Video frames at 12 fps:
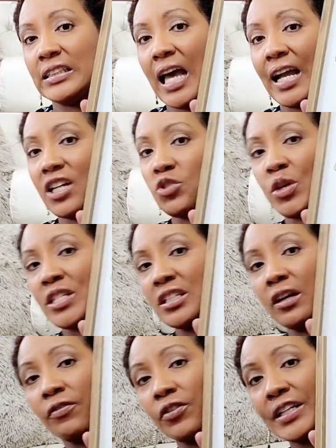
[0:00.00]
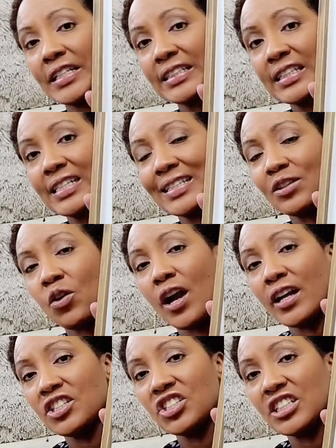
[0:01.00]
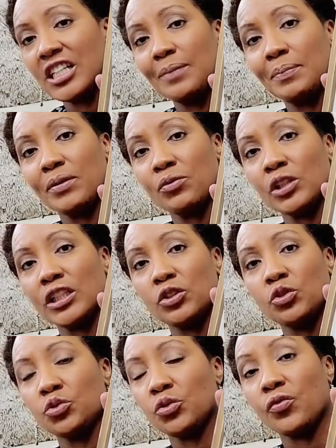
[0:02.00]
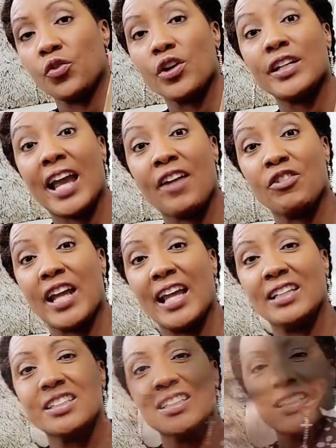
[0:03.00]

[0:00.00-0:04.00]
I could dress it up for any season, or I could just keep it really neutral for an everyday look.